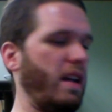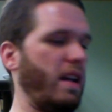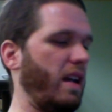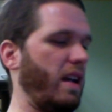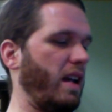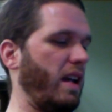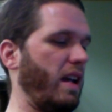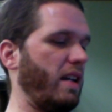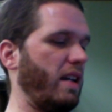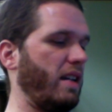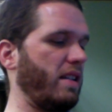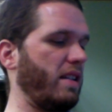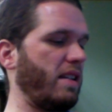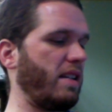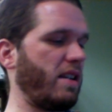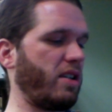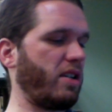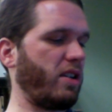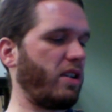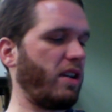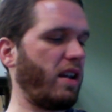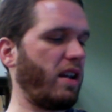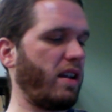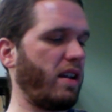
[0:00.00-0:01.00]
In
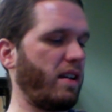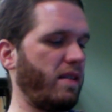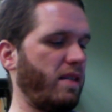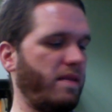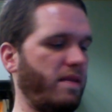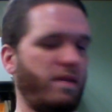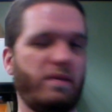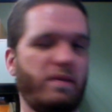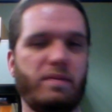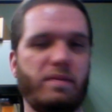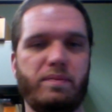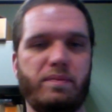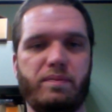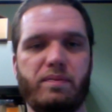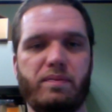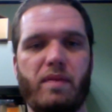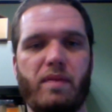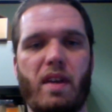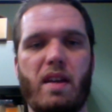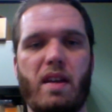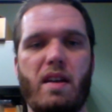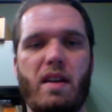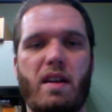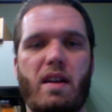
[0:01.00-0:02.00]
addition,
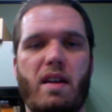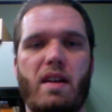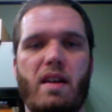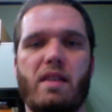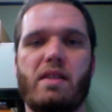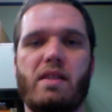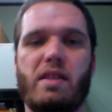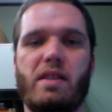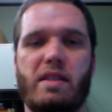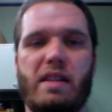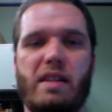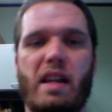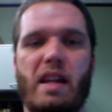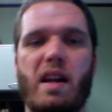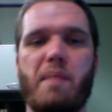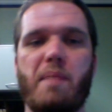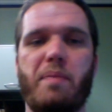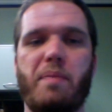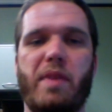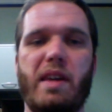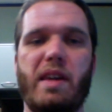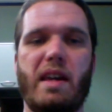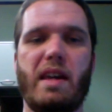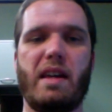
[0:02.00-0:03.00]
to set
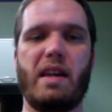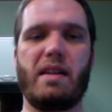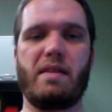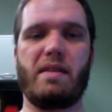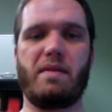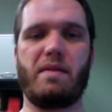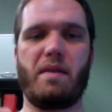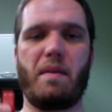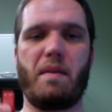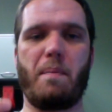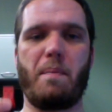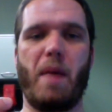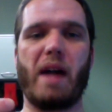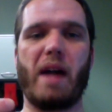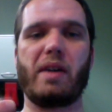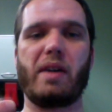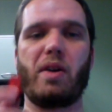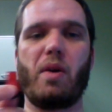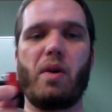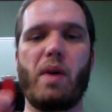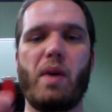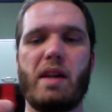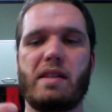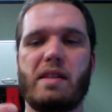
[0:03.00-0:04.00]
up the
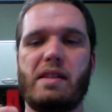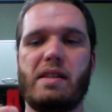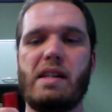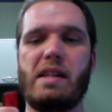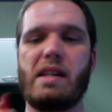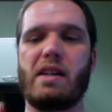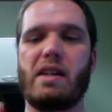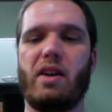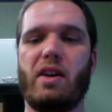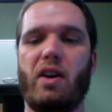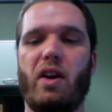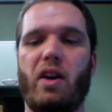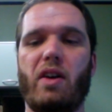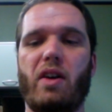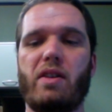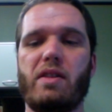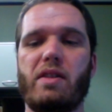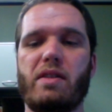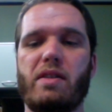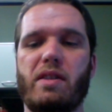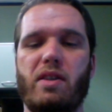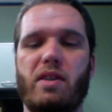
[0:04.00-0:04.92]
microSD card,